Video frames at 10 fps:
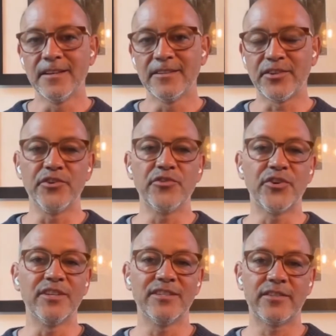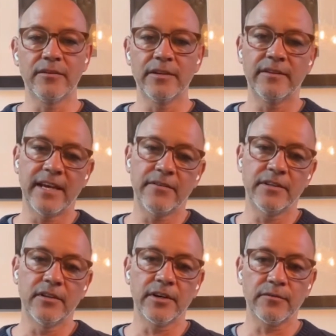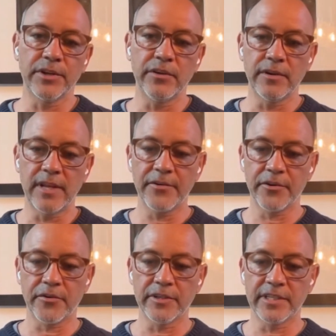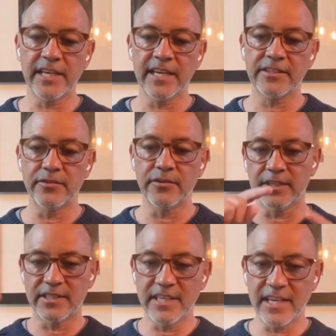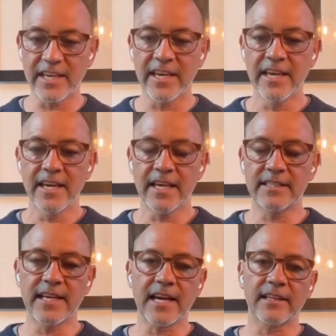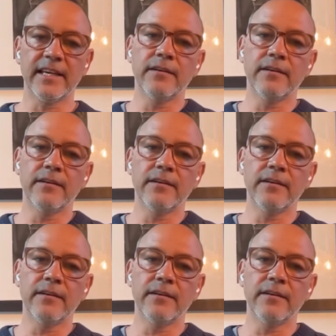so you couldn't so they would look when you would have your critiques you could see exactly